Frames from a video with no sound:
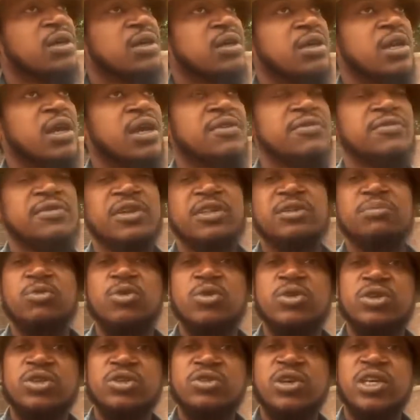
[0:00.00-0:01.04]
a life that's
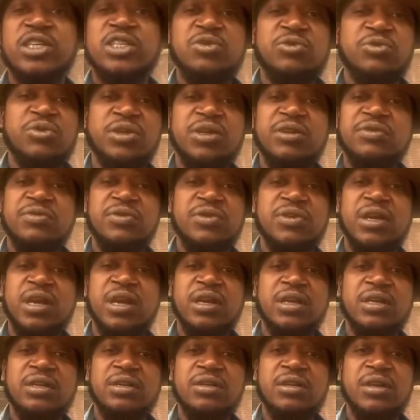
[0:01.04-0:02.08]
more stress free if you're
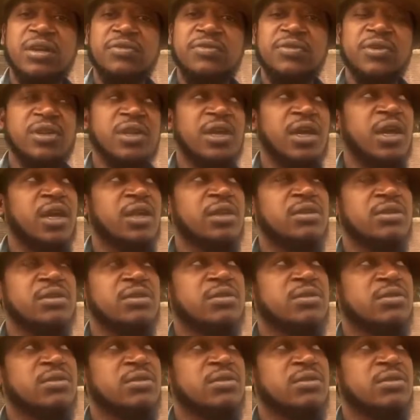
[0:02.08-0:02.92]
not if you're not